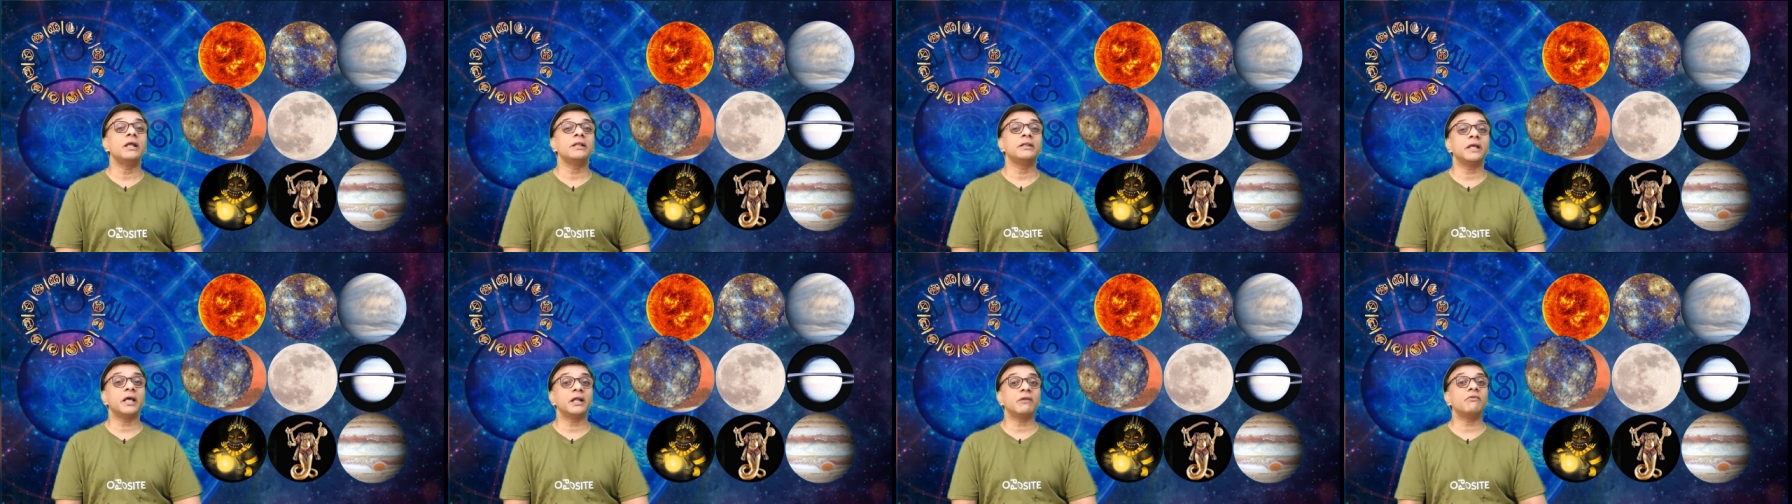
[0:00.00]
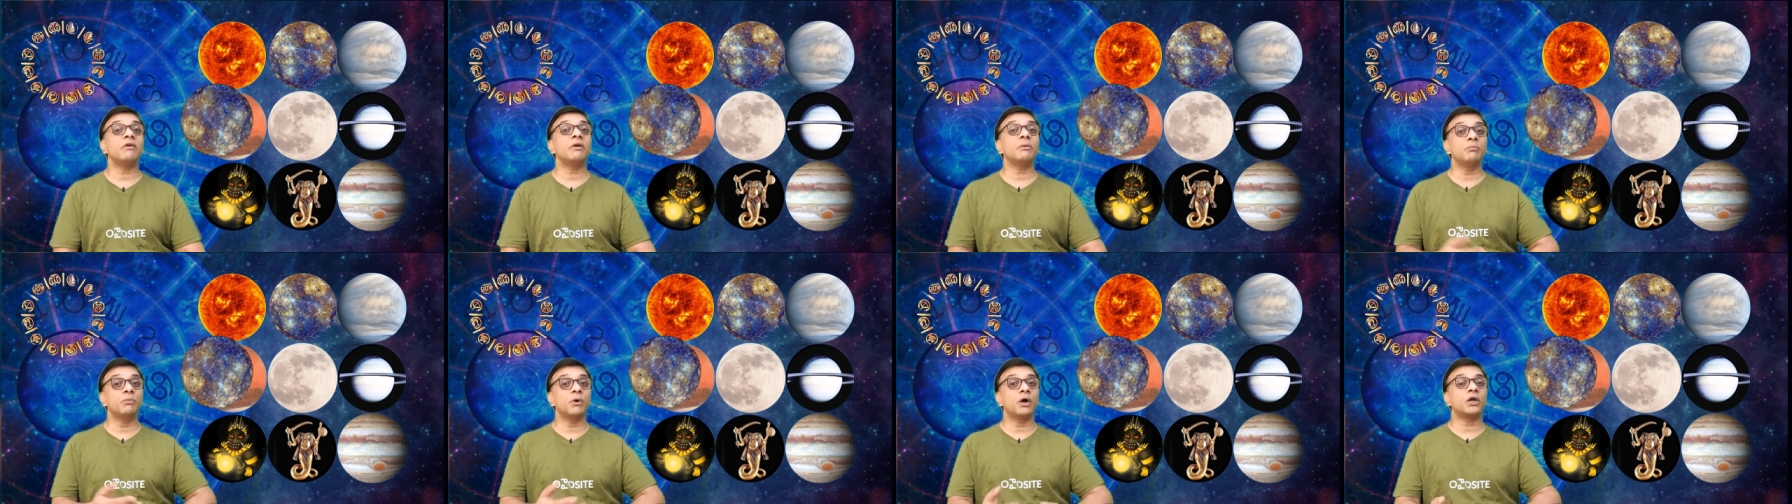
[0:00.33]

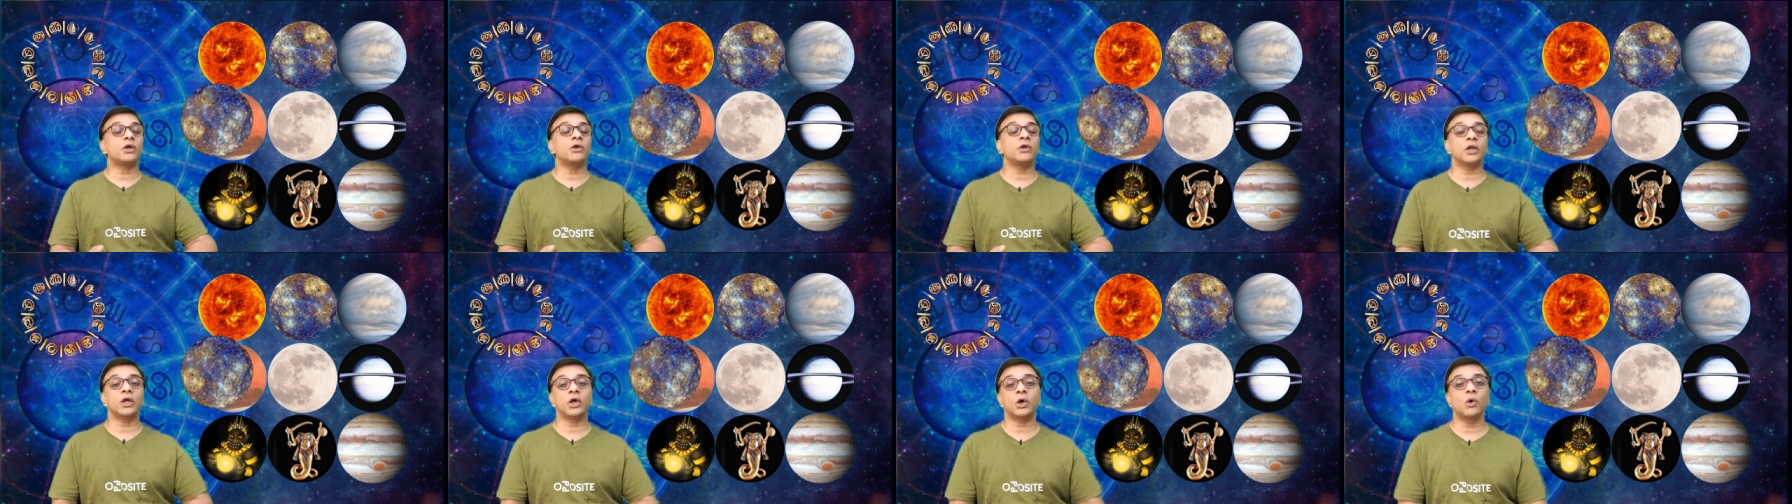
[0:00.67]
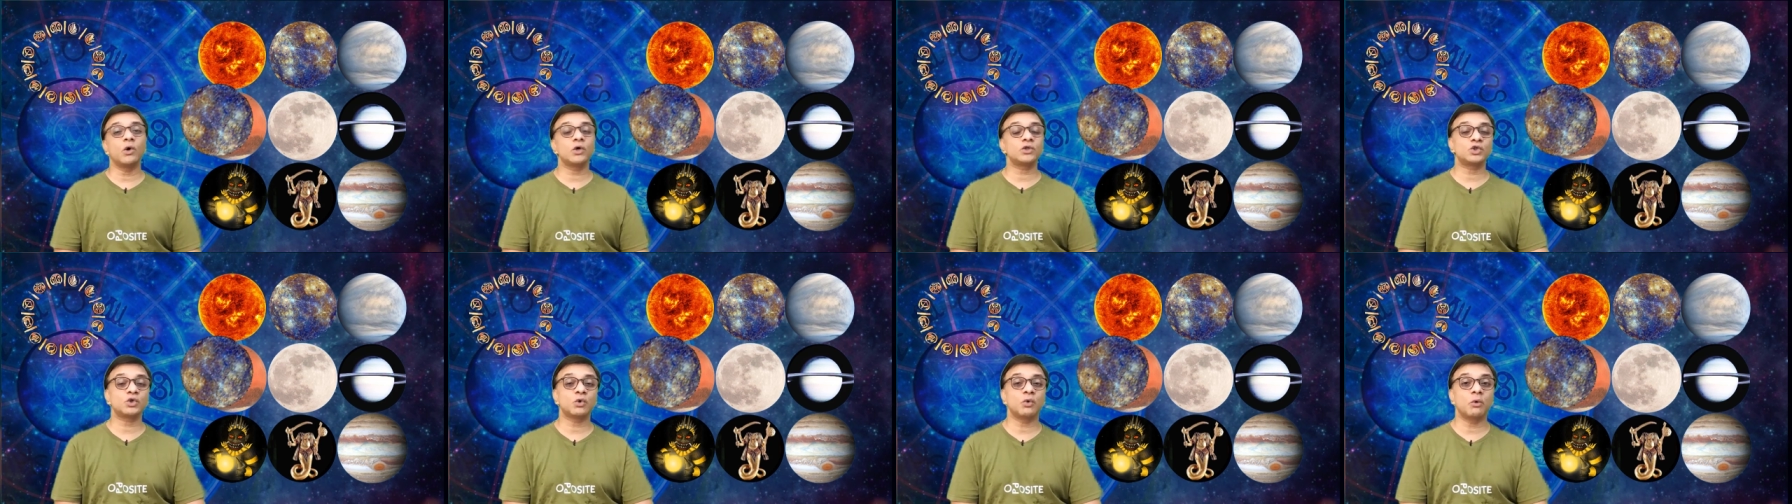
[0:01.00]
then when Mercury
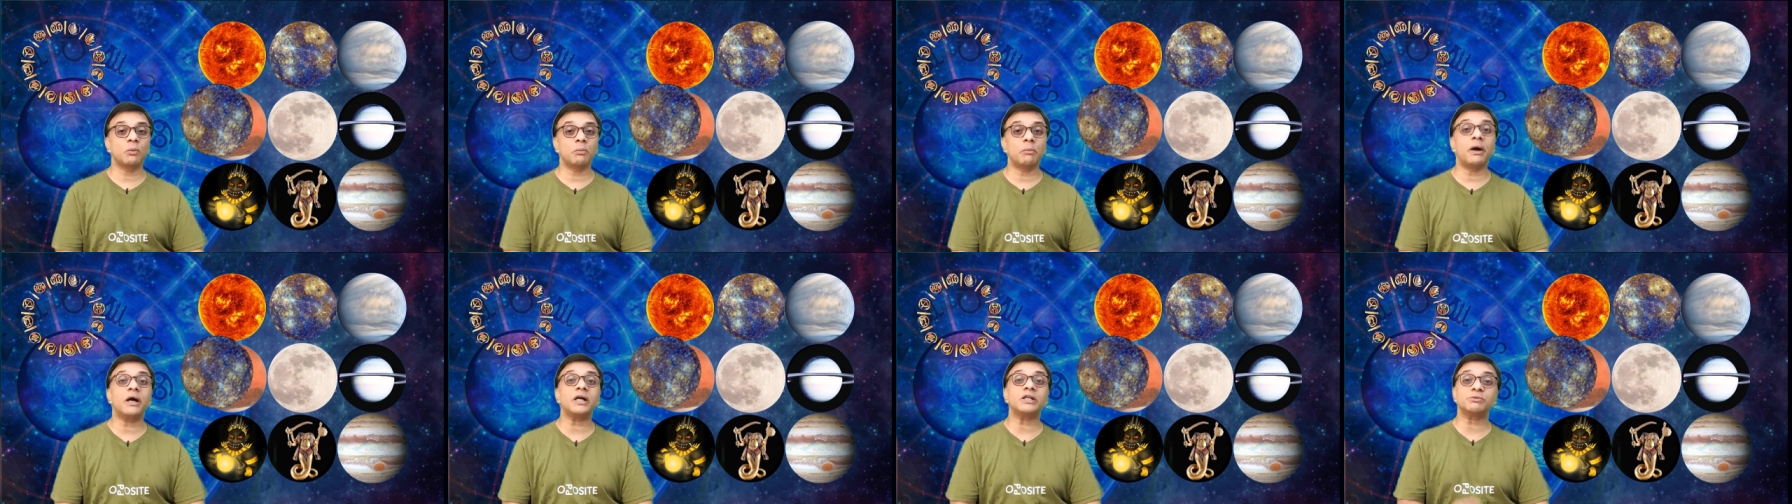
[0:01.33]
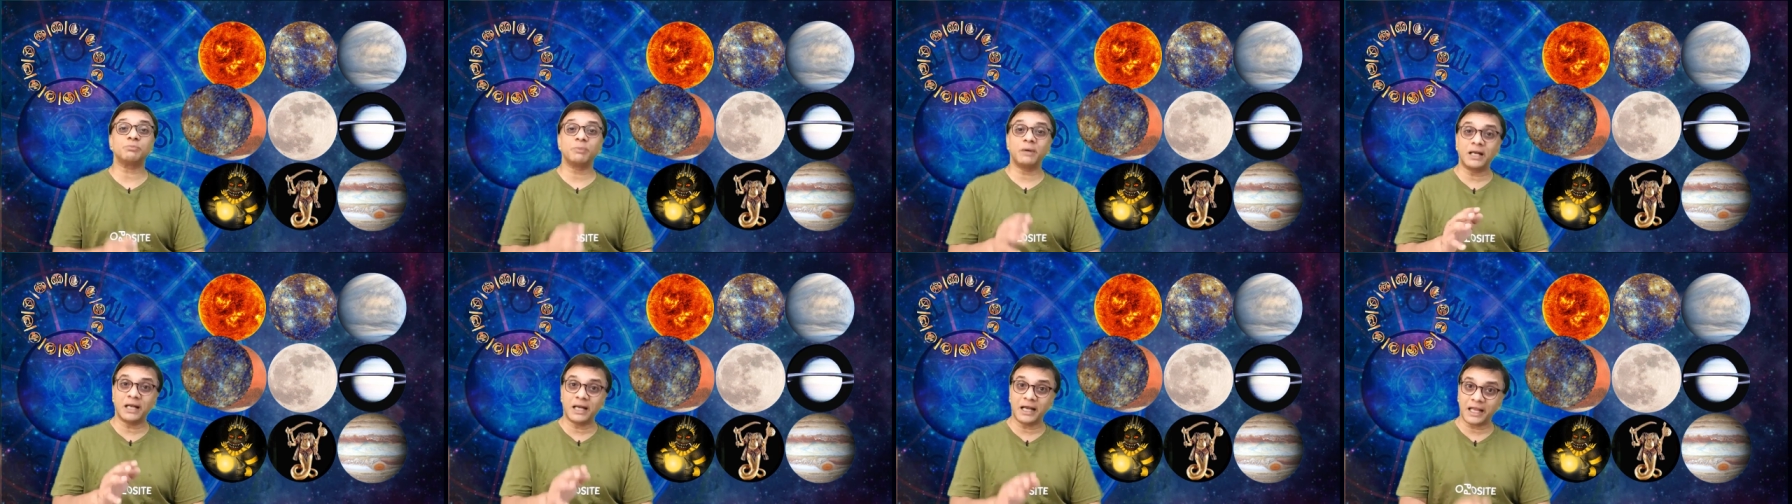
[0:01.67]
goes over
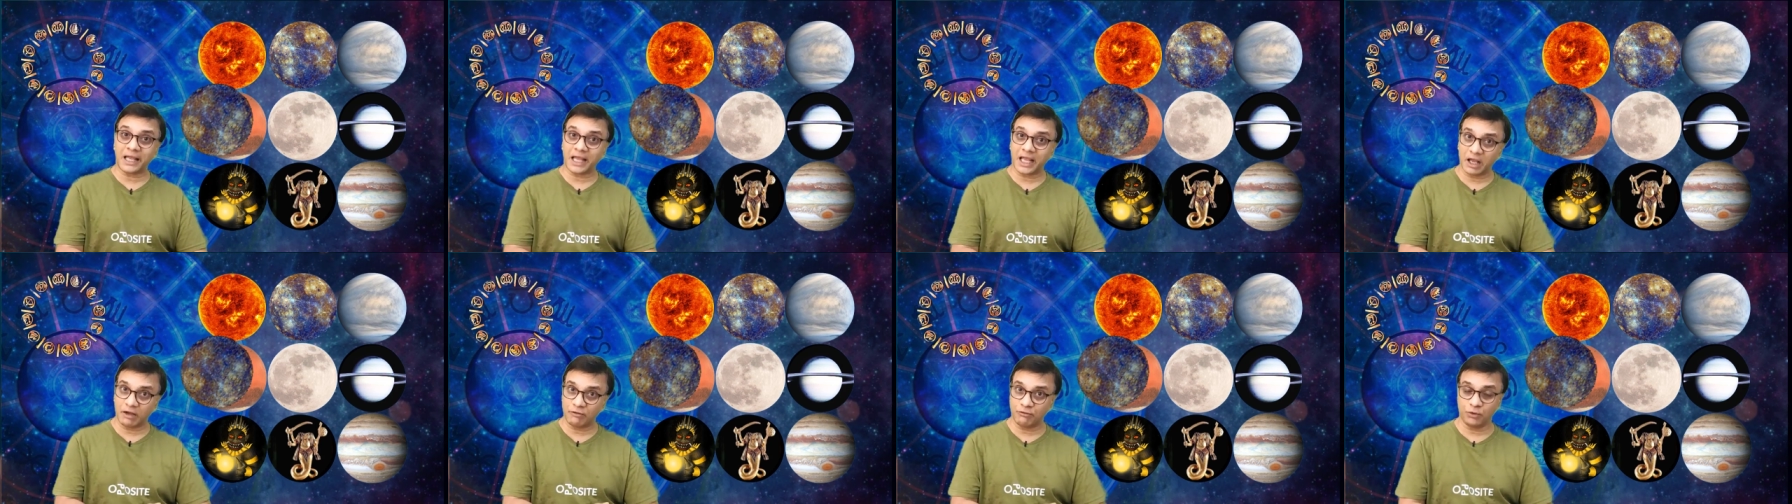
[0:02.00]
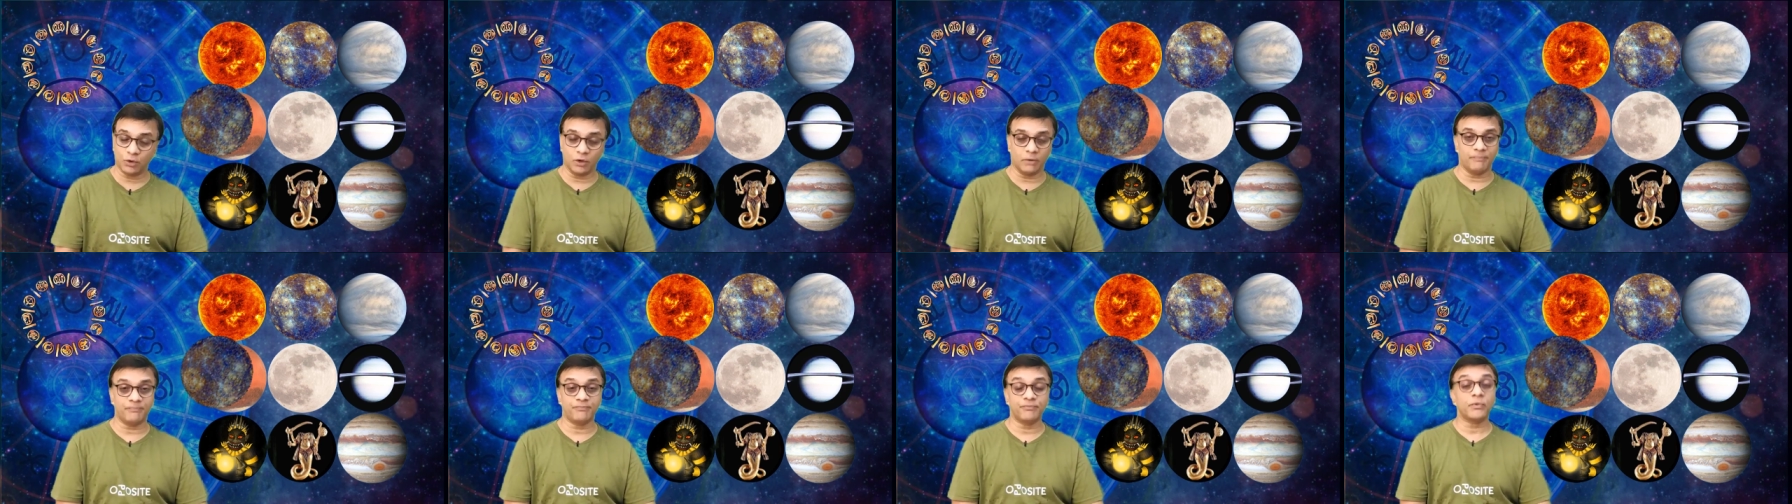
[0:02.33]
Mars, be a little
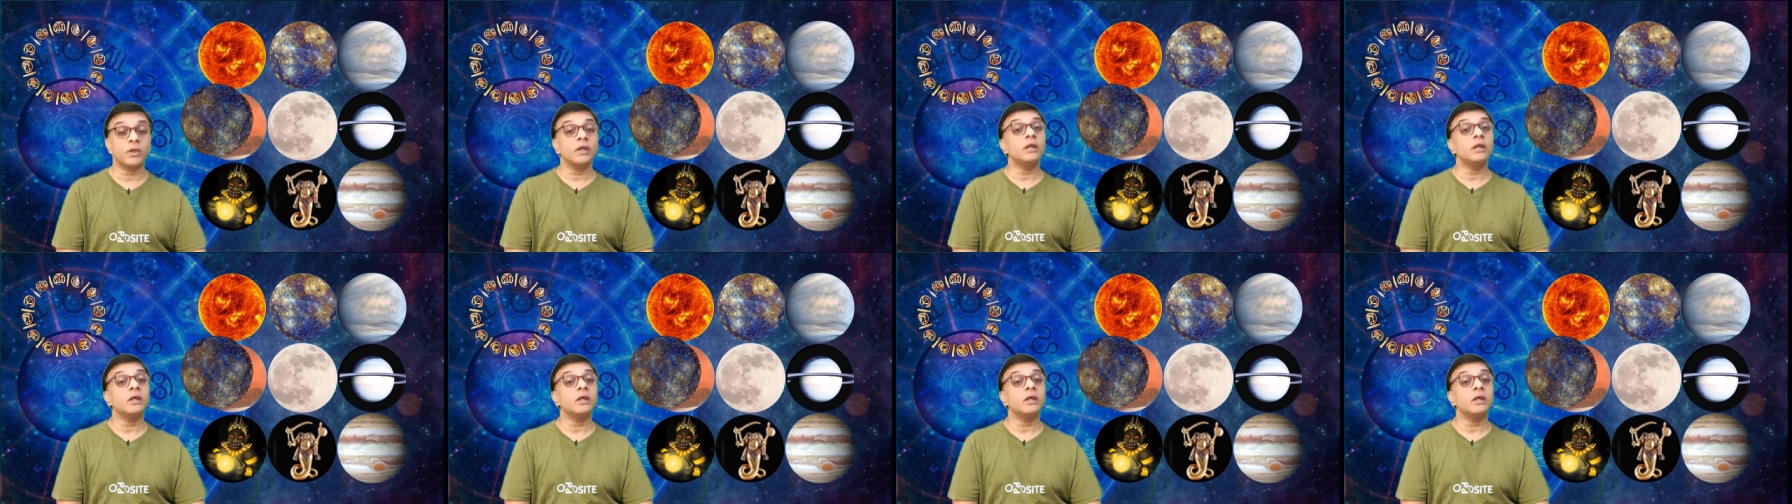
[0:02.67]
careful